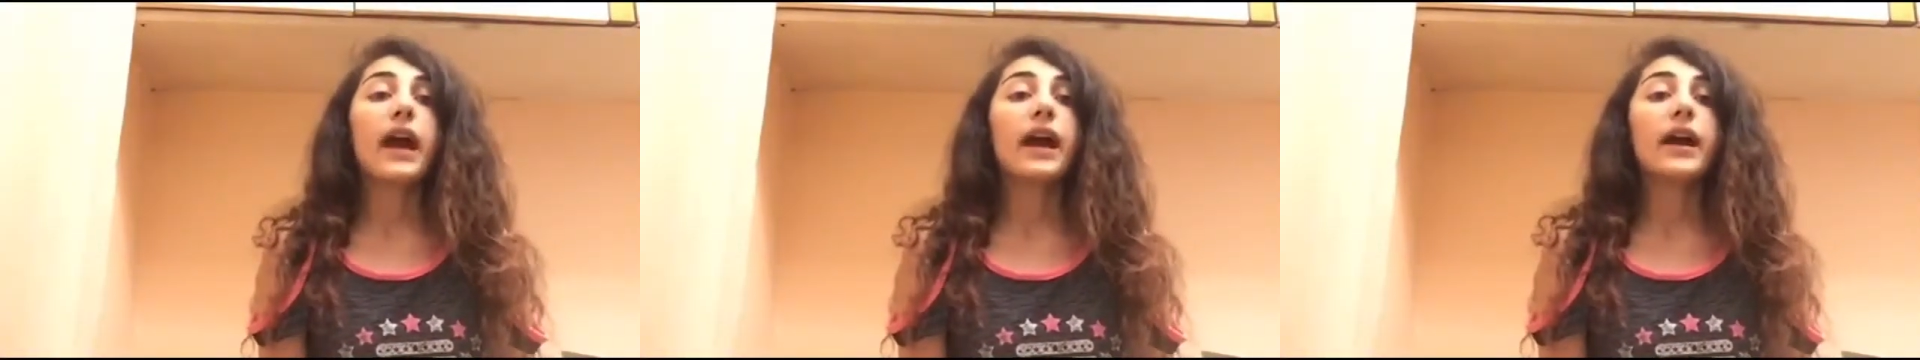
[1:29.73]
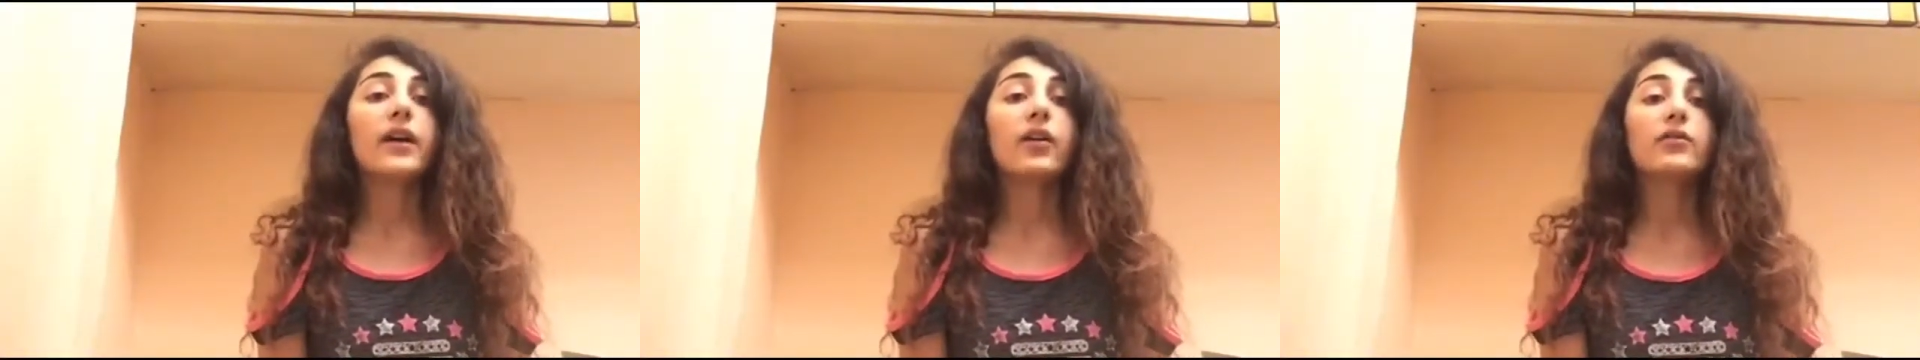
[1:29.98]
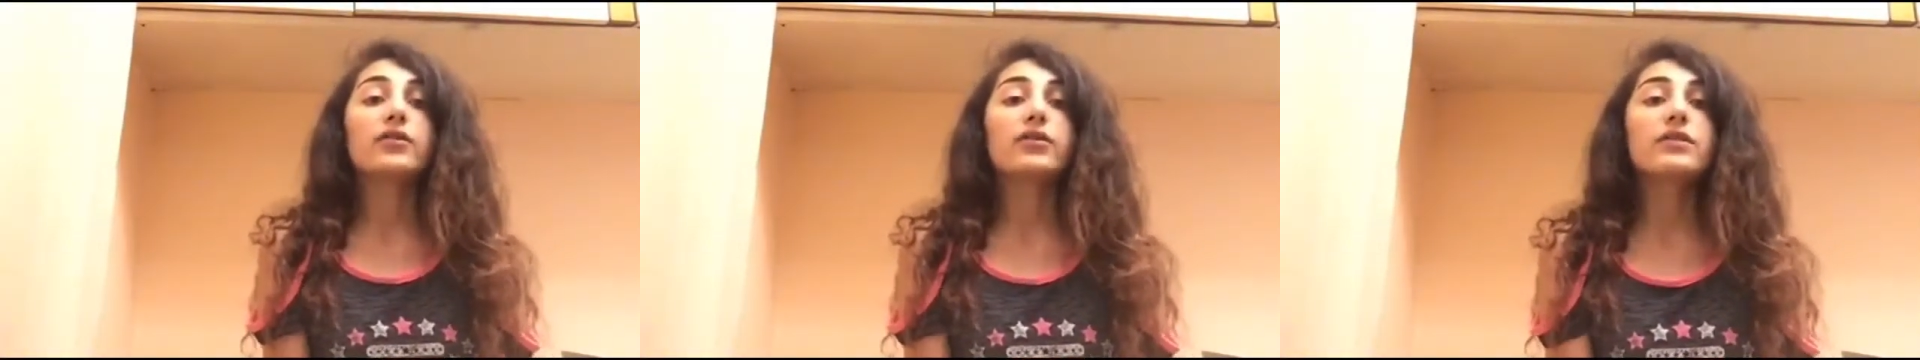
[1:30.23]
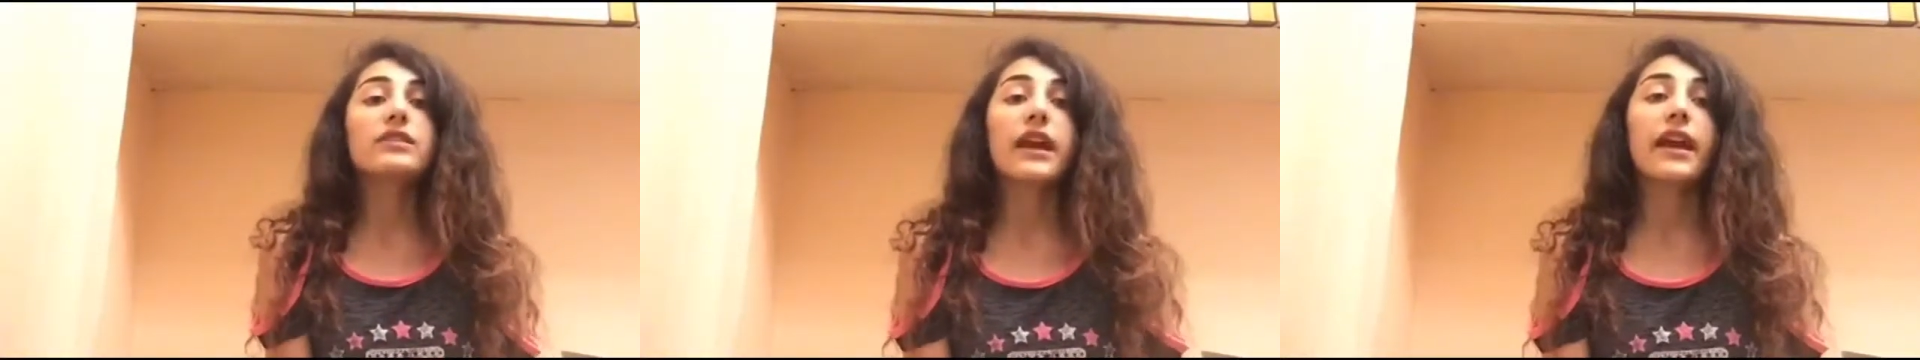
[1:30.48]
I
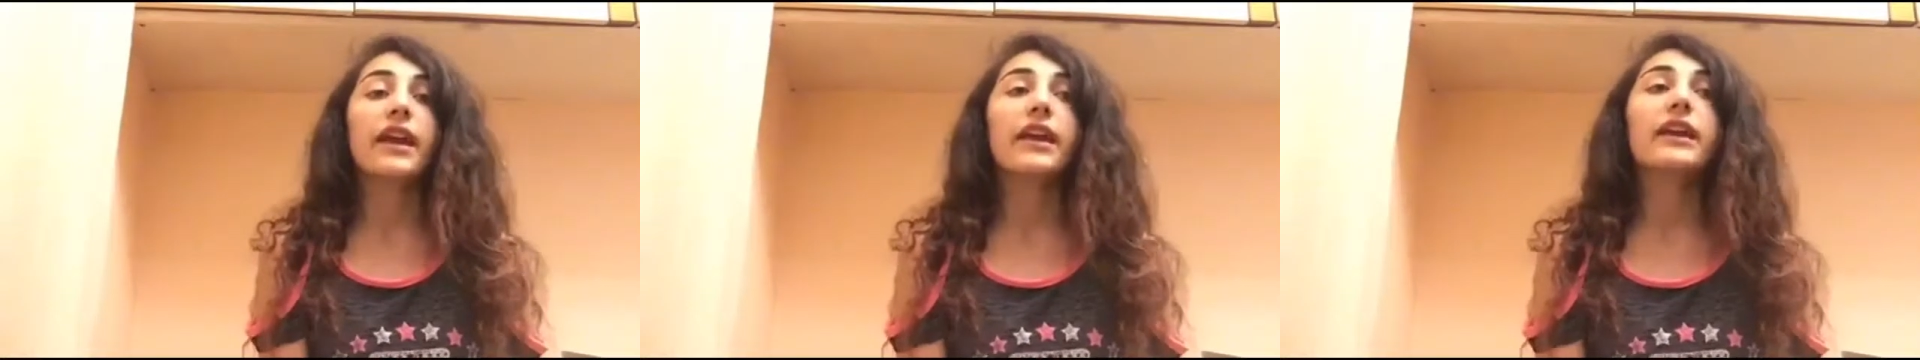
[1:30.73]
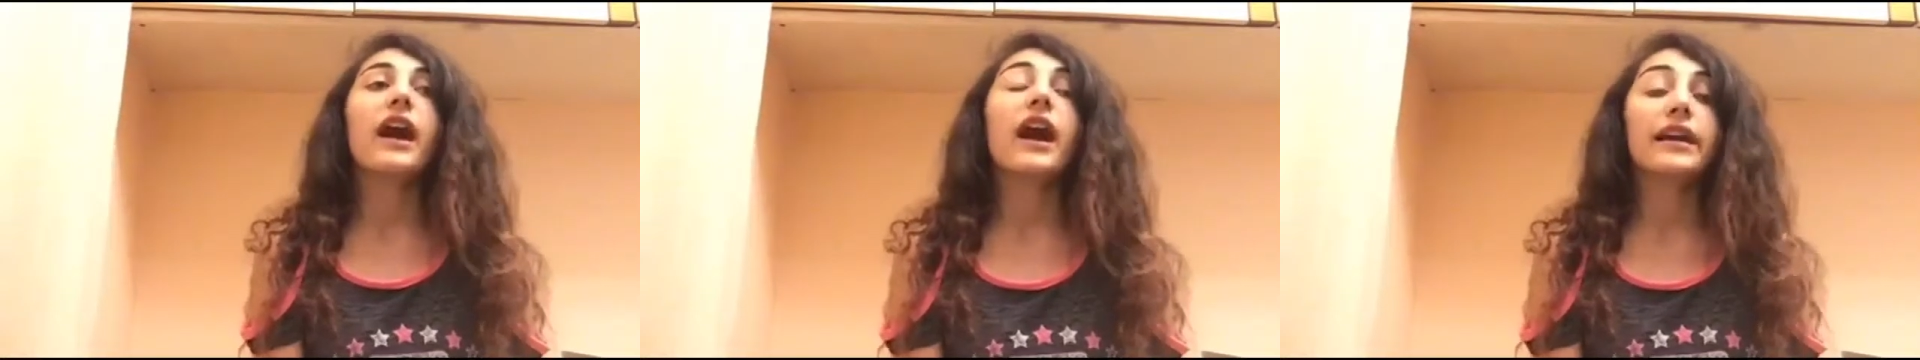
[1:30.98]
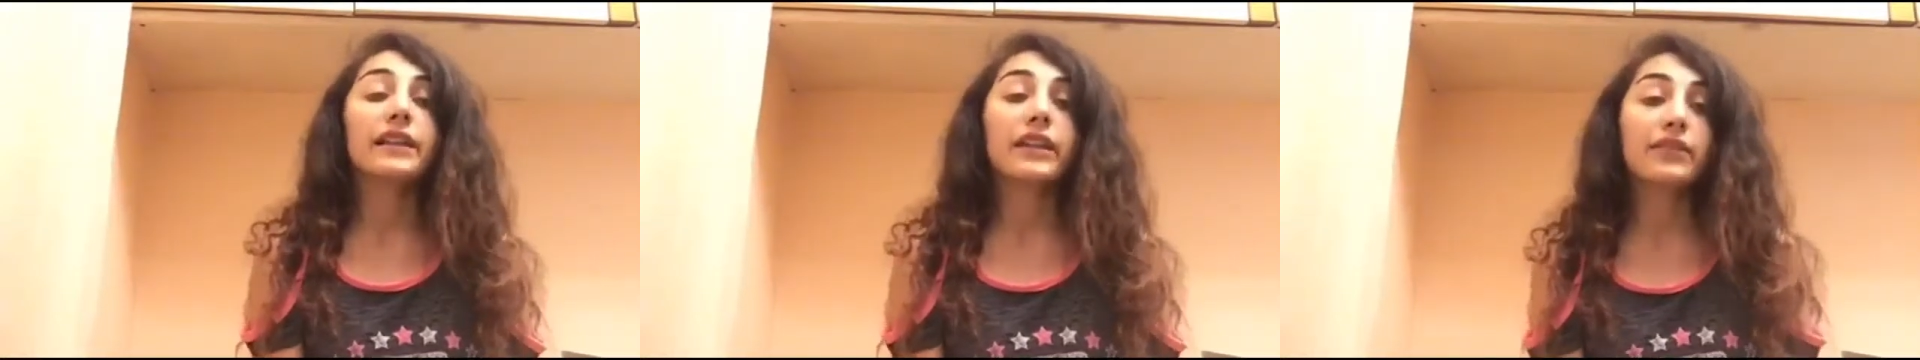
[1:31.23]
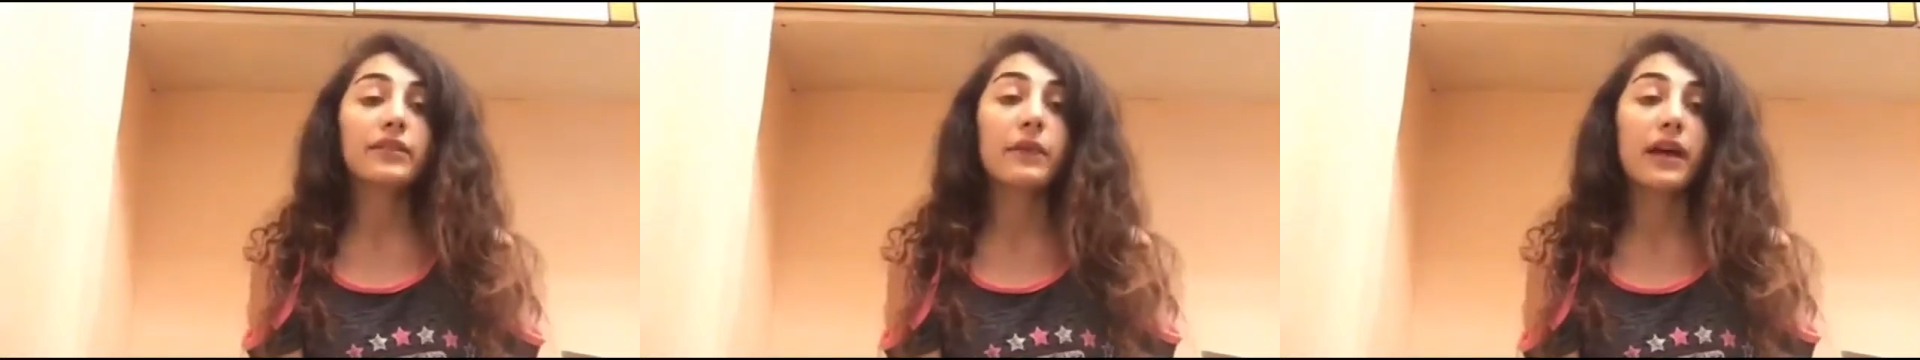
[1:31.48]
also take high-level